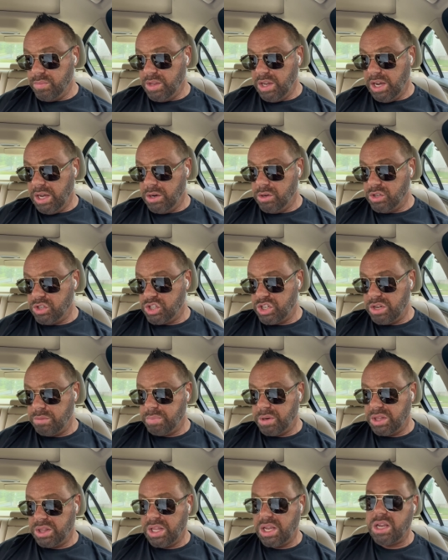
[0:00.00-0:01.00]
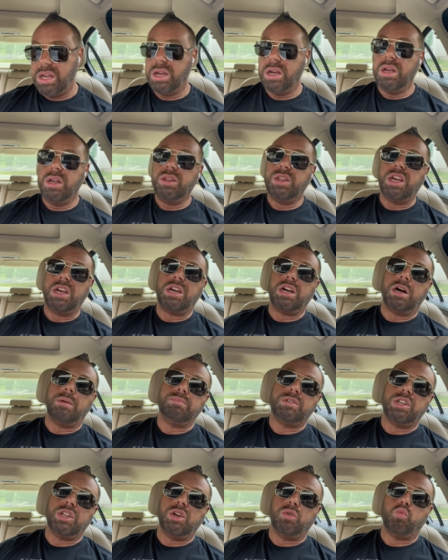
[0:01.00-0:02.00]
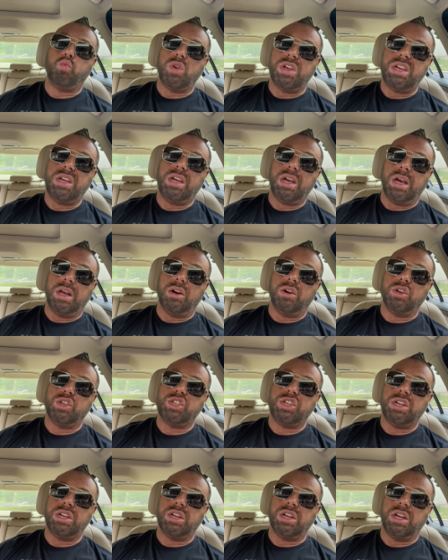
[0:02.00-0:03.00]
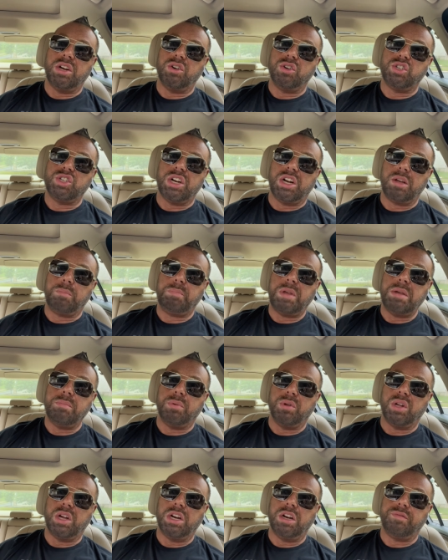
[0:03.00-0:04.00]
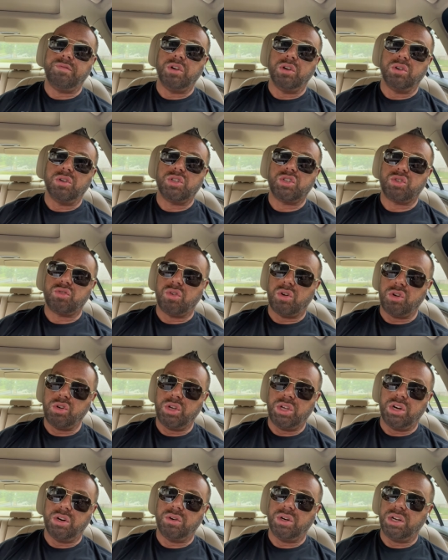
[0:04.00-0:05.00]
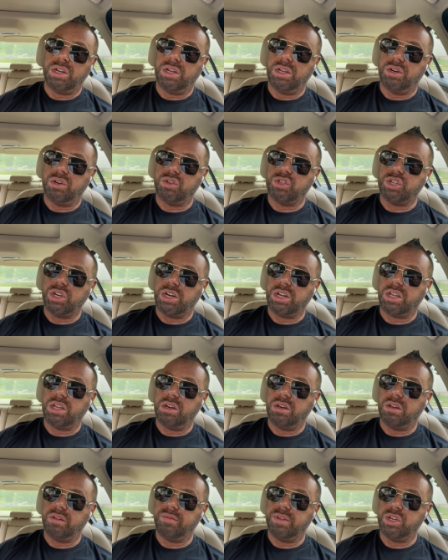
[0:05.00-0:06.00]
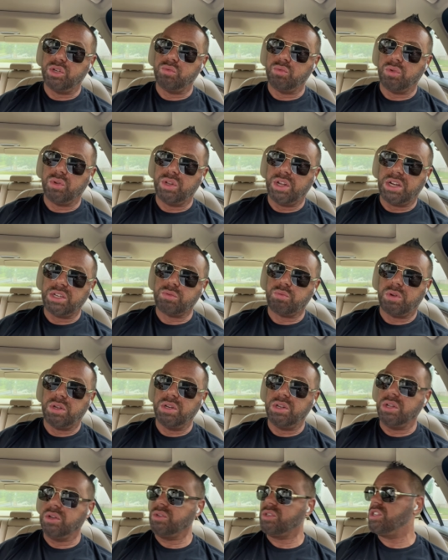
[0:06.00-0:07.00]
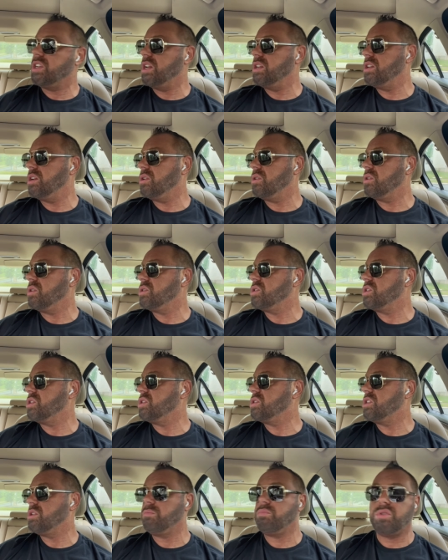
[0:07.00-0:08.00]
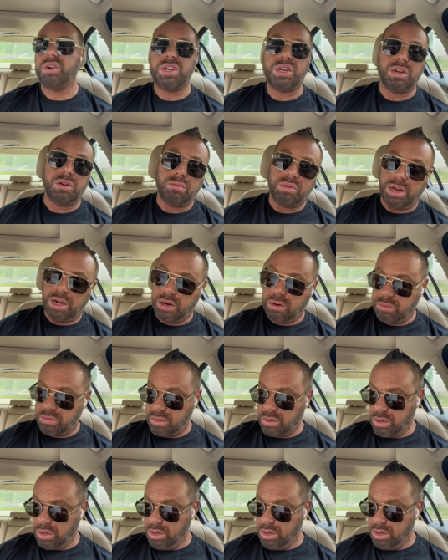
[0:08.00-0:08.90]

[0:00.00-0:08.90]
energy. But they they come to the weak energy, energetic people. And if you're a strong, ener energetic individual, that's why they'll send the narcissist to break you down,